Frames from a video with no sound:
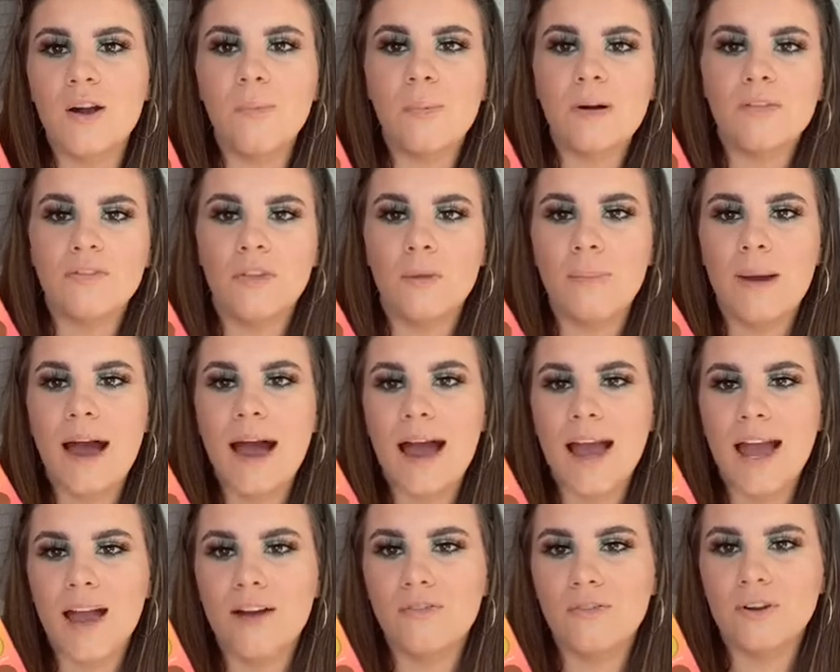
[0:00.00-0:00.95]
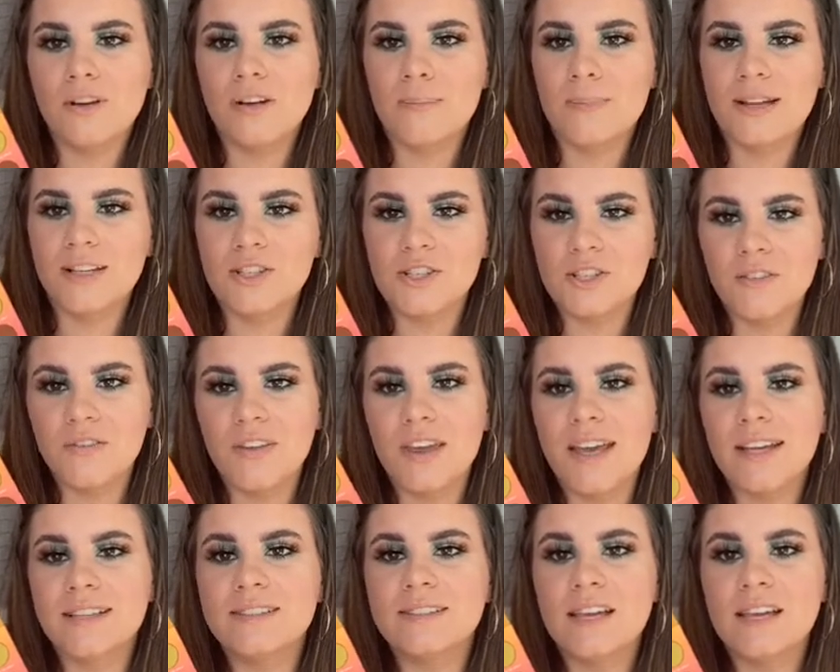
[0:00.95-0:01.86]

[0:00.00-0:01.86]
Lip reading: off the bat, I have already mentioned this,